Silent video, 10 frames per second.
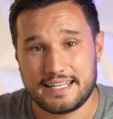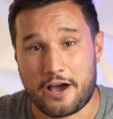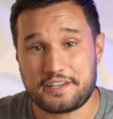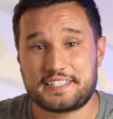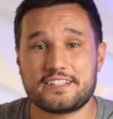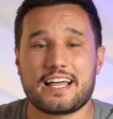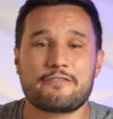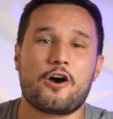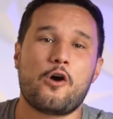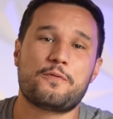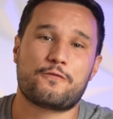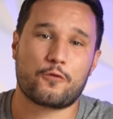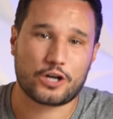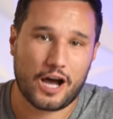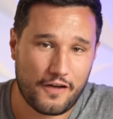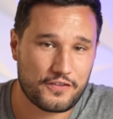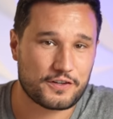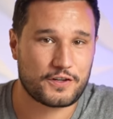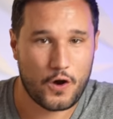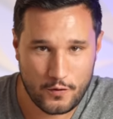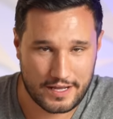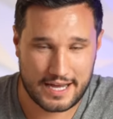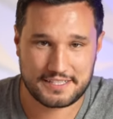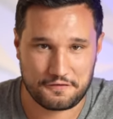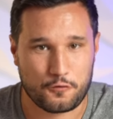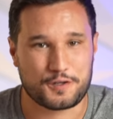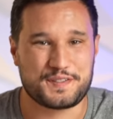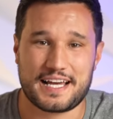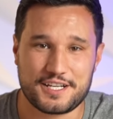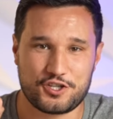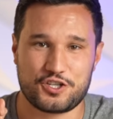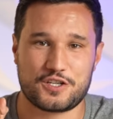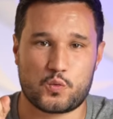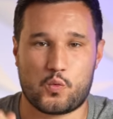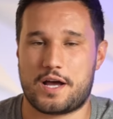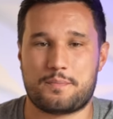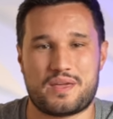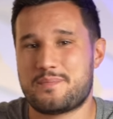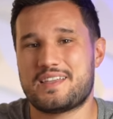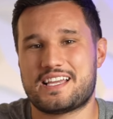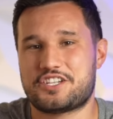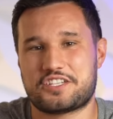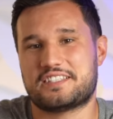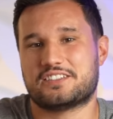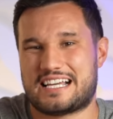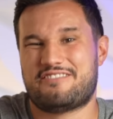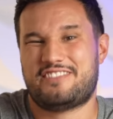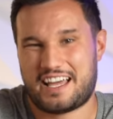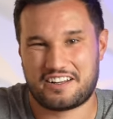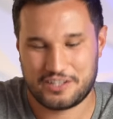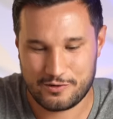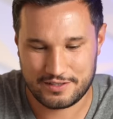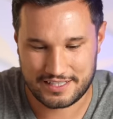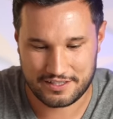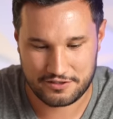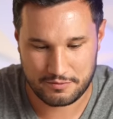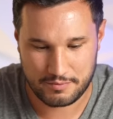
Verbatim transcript: Now, I still have hope for other codecs. Of course, that is just one. Maybe they just left that alone, didn't do